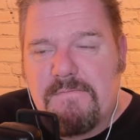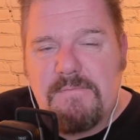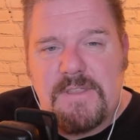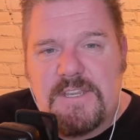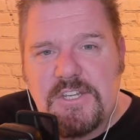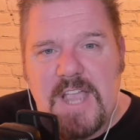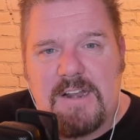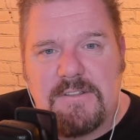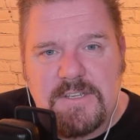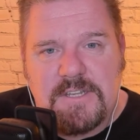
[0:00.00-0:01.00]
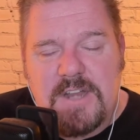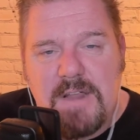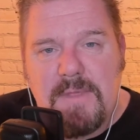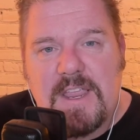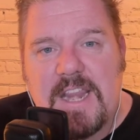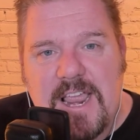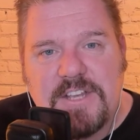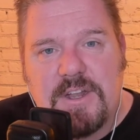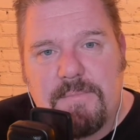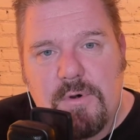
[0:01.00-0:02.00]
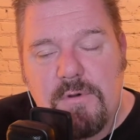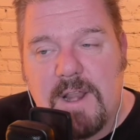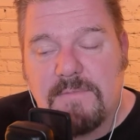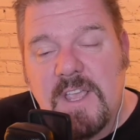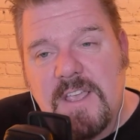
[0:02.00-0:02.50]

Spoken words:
from these channels to start making edgier programmes.